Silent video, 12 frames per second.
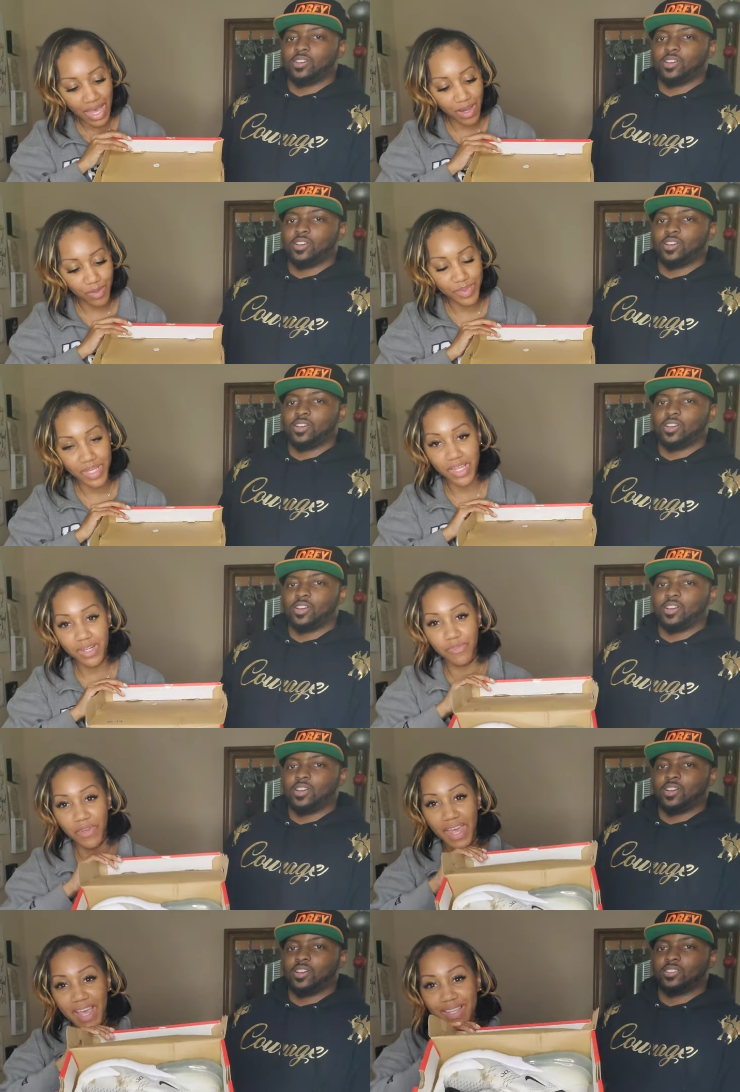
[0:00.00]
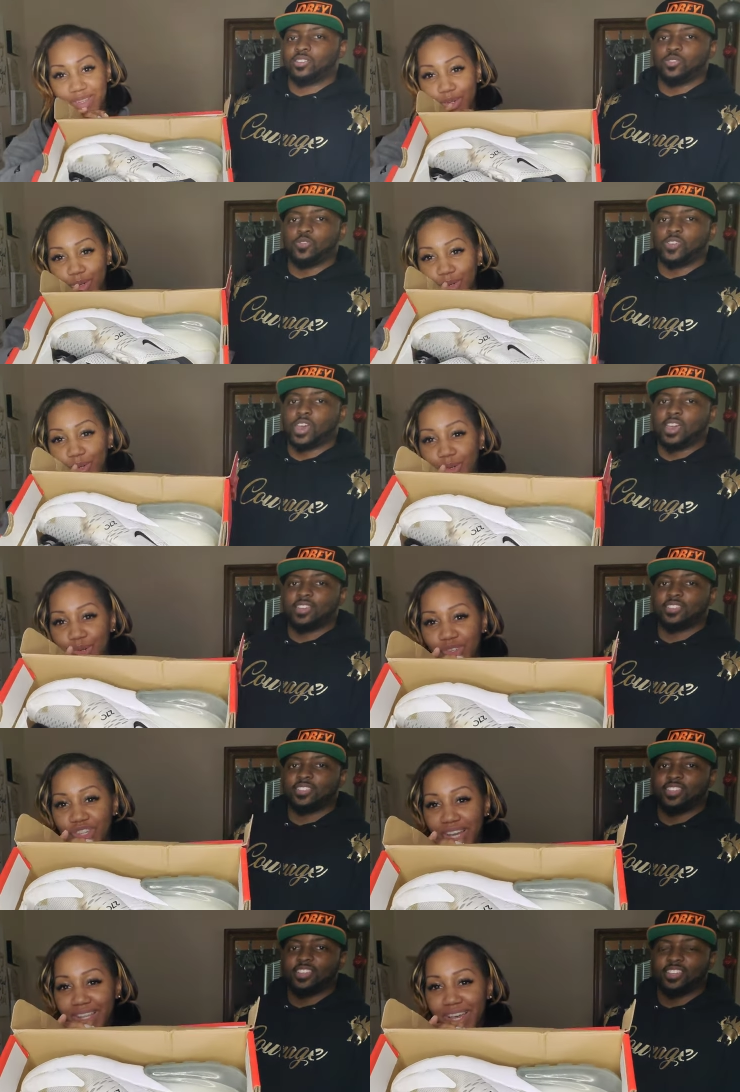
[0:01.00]
Speaker 1: That? I opened that up fast. Too Ooh,
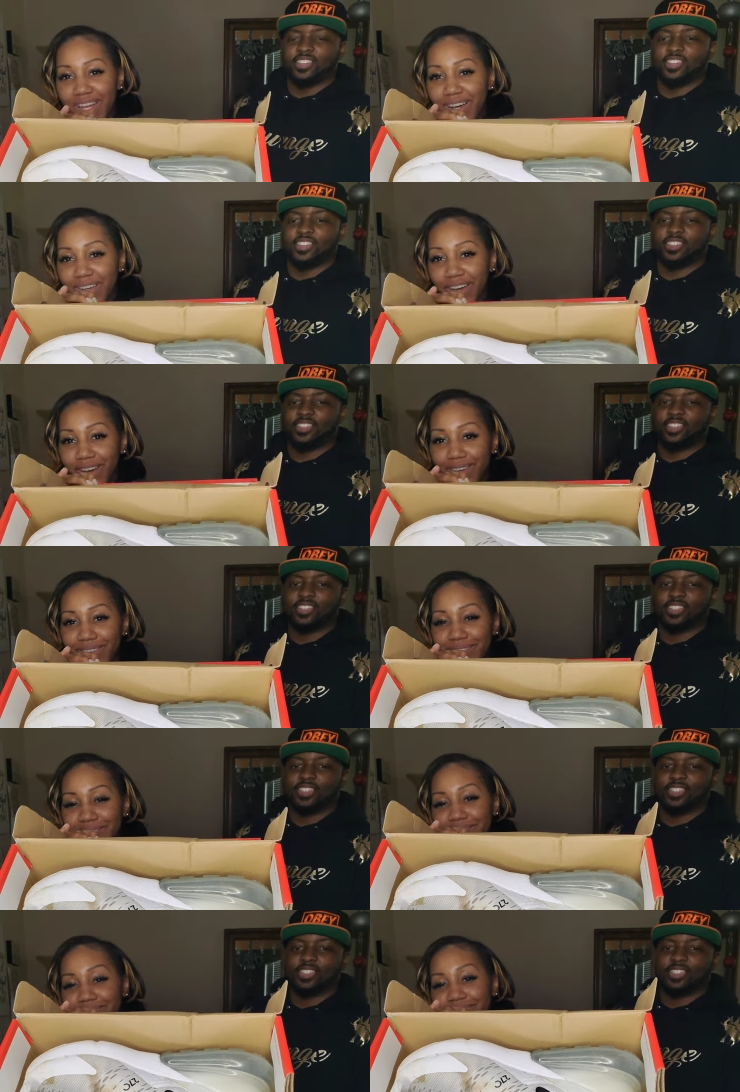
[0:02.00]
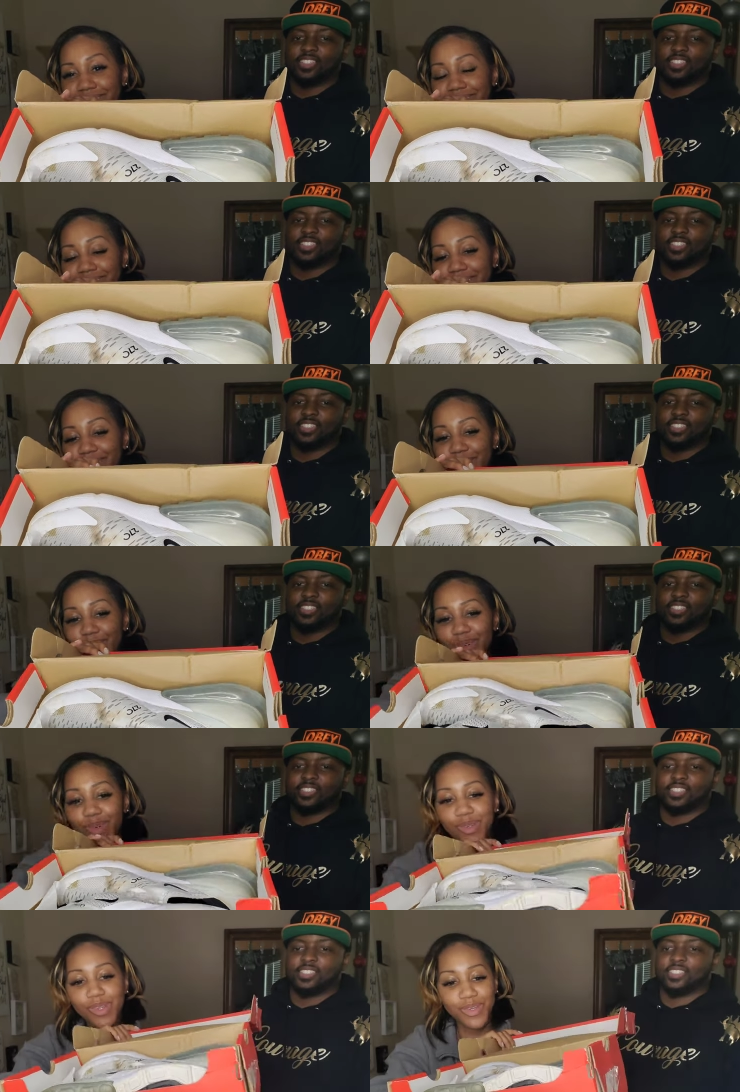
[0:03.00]
fast. check that out, y'all.
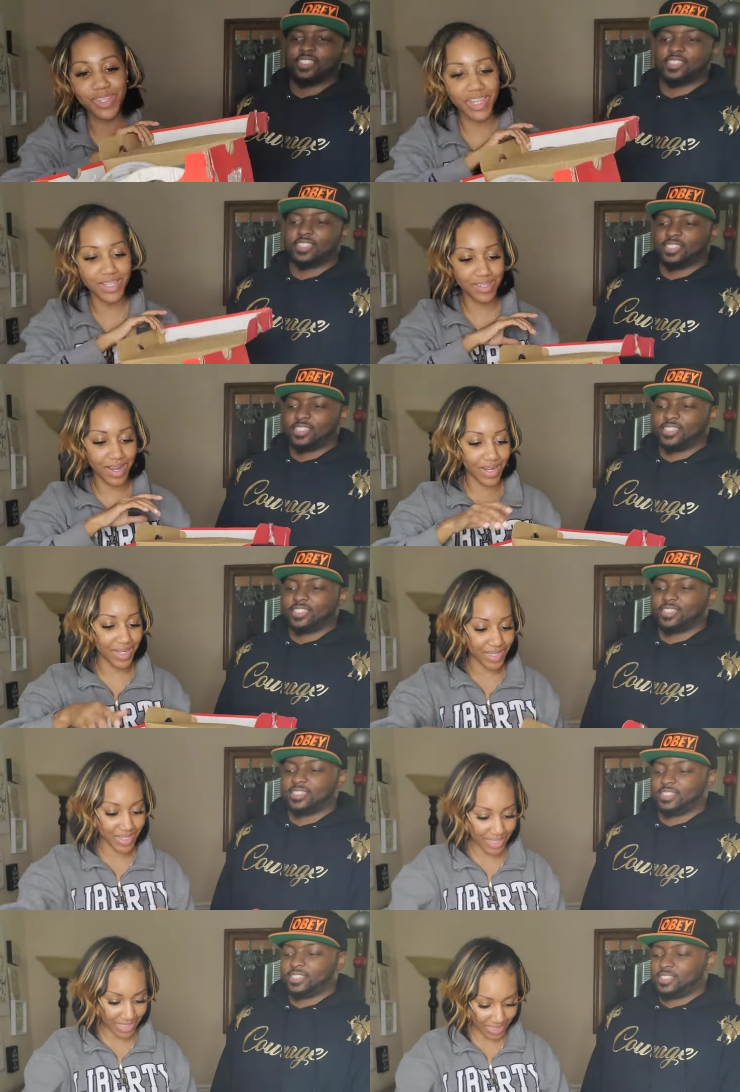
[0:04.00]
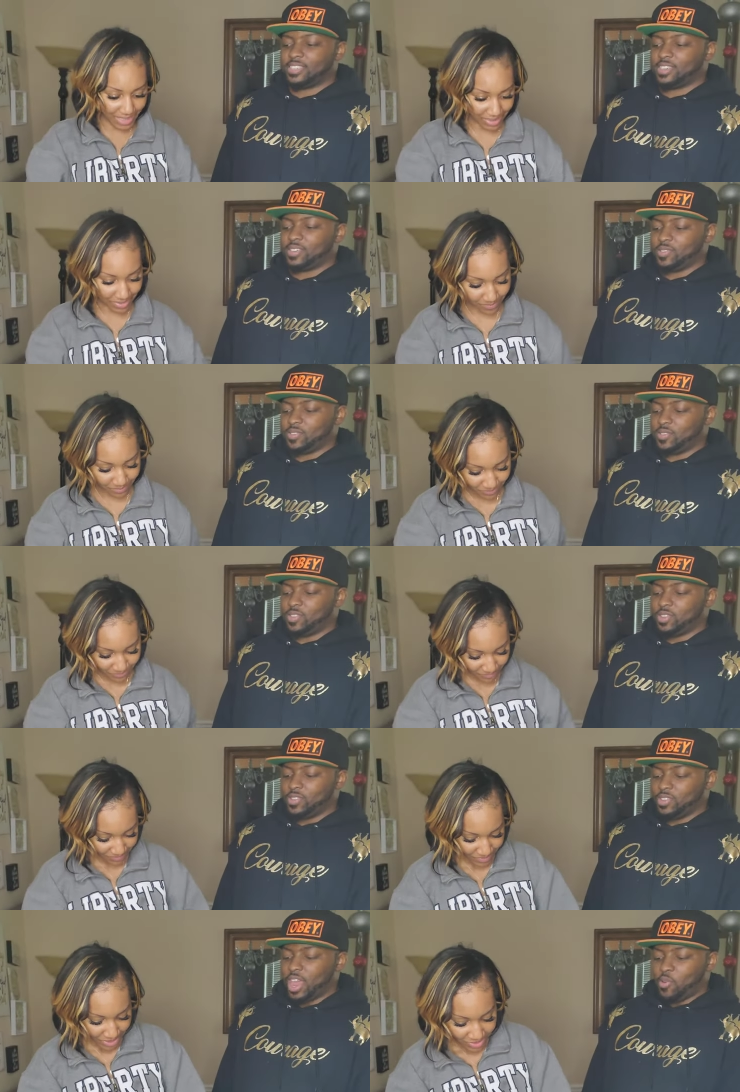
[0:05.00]
Ooh, those things are
Speaker 2: clean. Yeah.
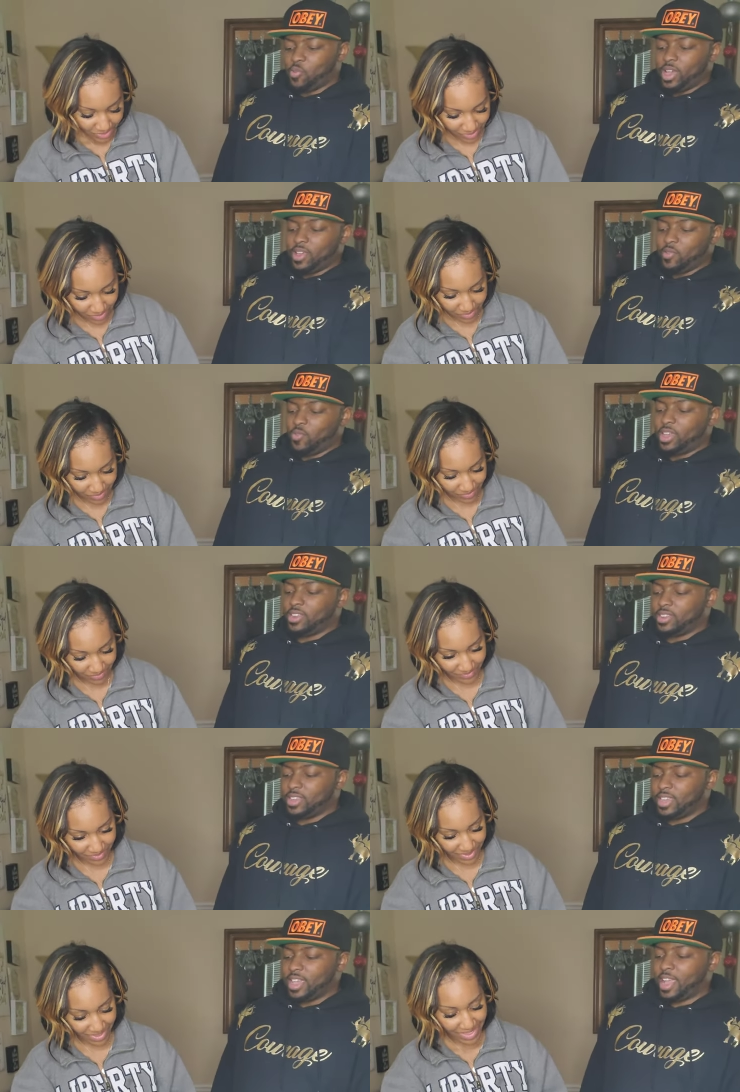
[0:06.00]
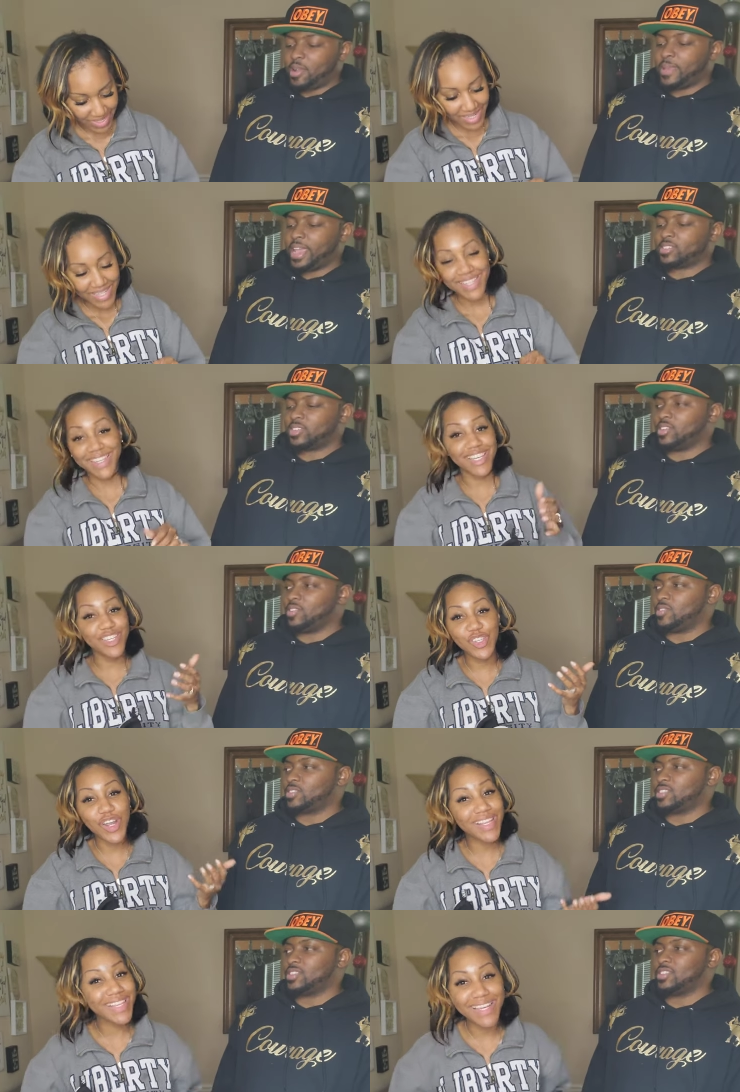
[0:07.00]
Now what what Air Max? Are These
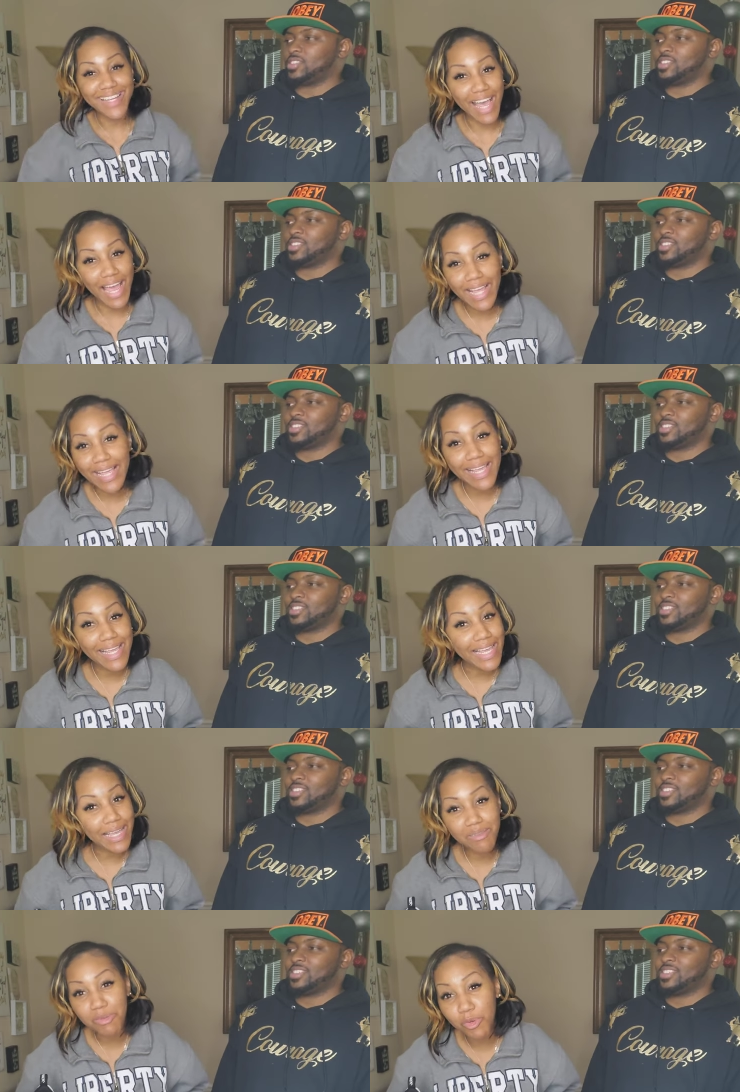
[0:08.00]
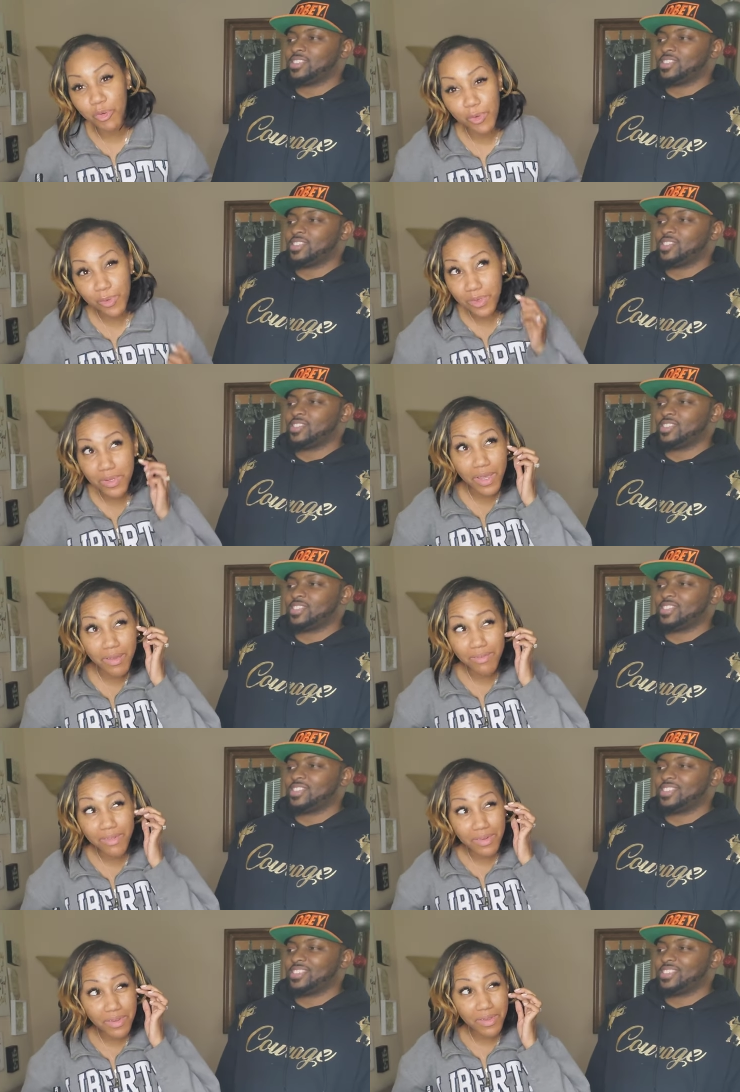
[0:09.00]
are
Speaker 1: the Nike
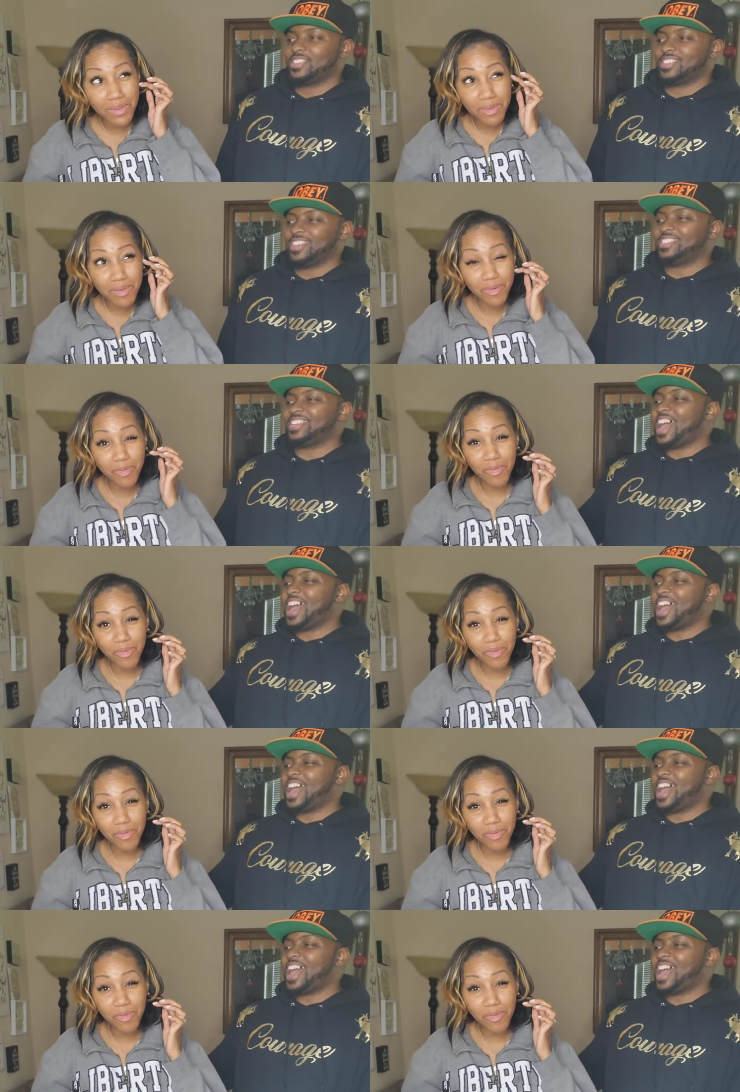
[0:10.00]
270.
Speaker 2: Good